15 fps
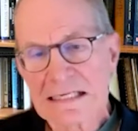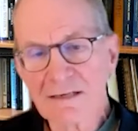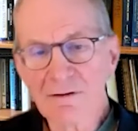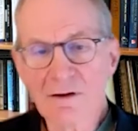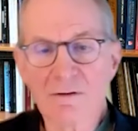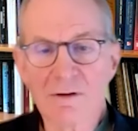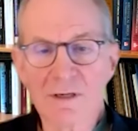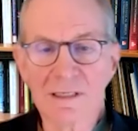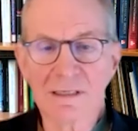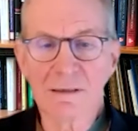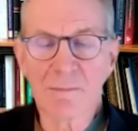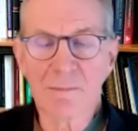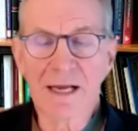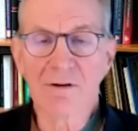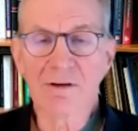don't know, in
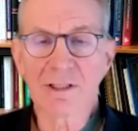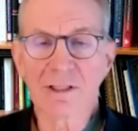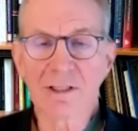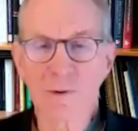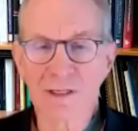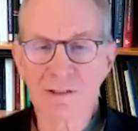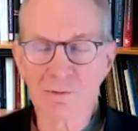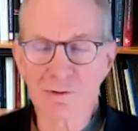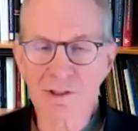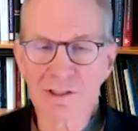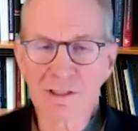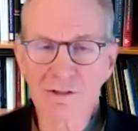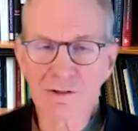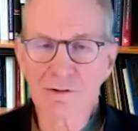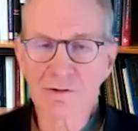my own experience, we're
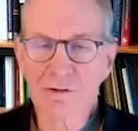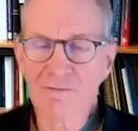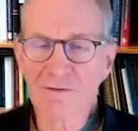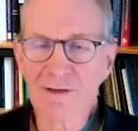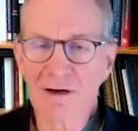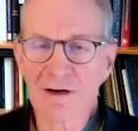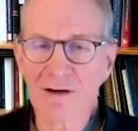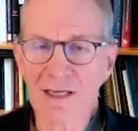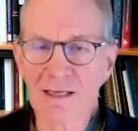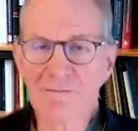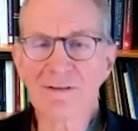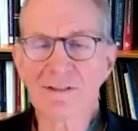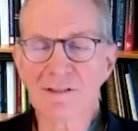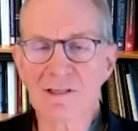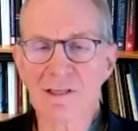still sort of in our
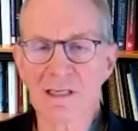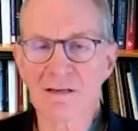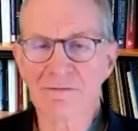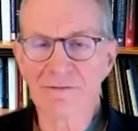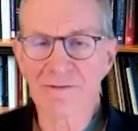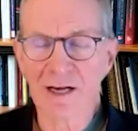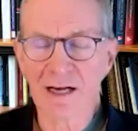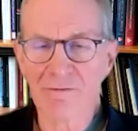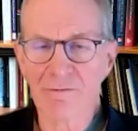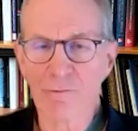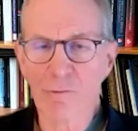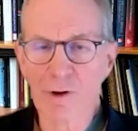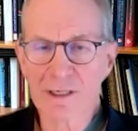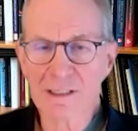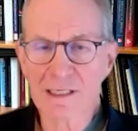infancy of
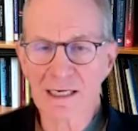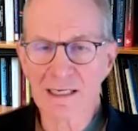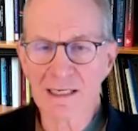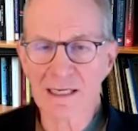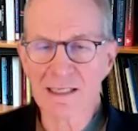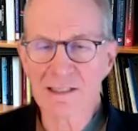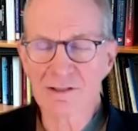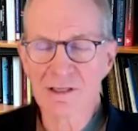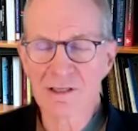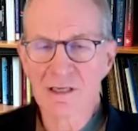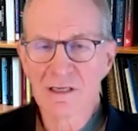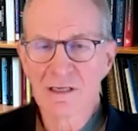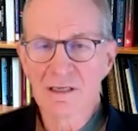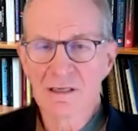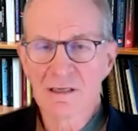what techniques,
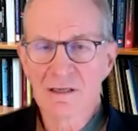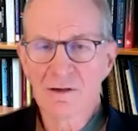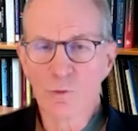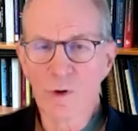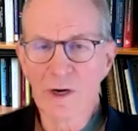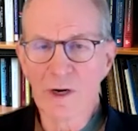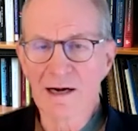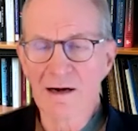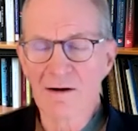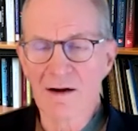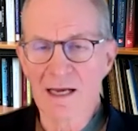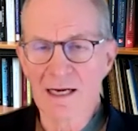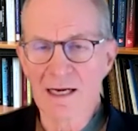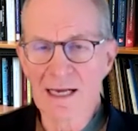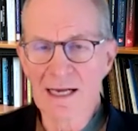where,
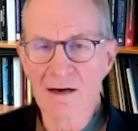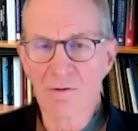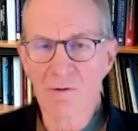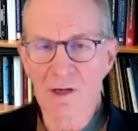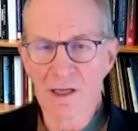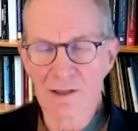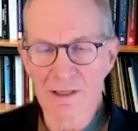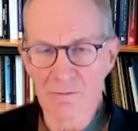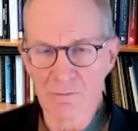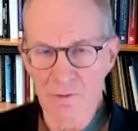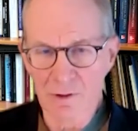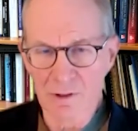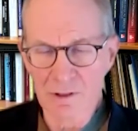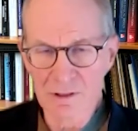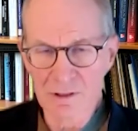and how well they
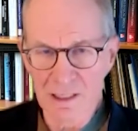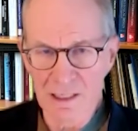will